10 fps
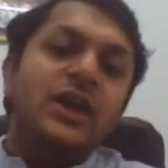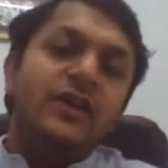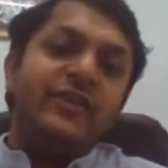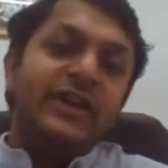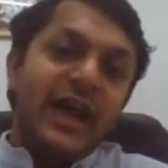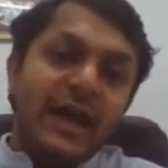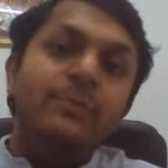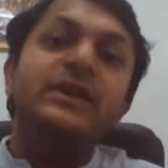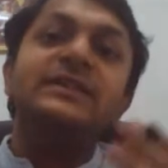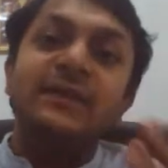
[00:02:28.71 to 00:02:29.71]
where m
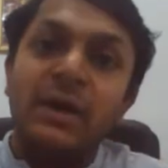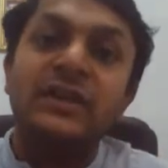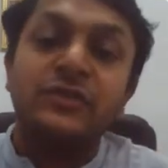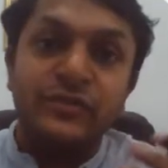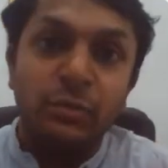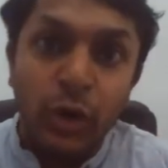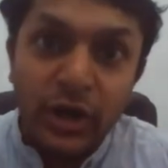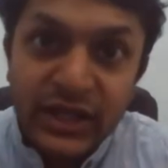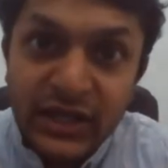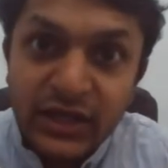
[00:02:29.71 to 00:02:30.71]
is the mass of the
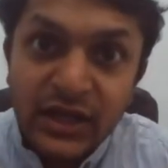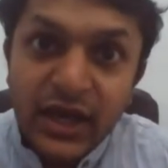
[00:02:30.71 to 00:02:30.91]
body